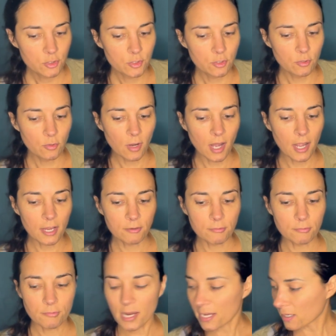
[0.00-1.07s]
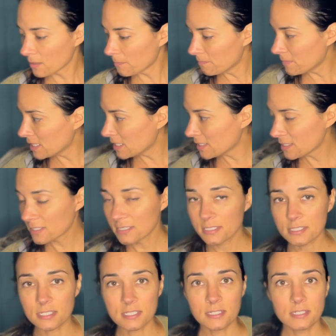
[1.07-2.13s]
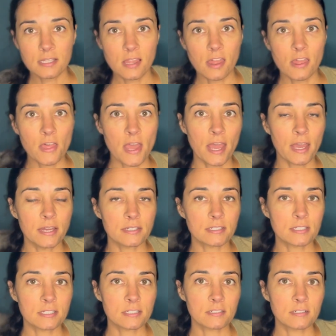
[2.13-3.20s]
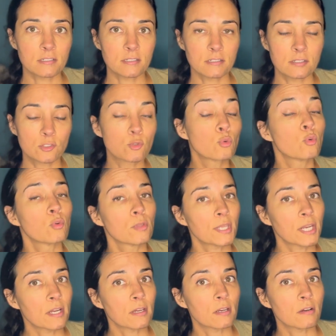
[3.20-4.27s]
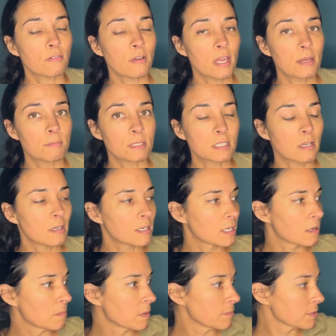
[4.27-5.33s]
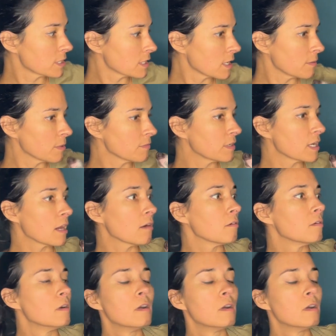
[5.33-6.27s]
do I recommend that tool that I got off of Amazon? I can't remember the name of it now.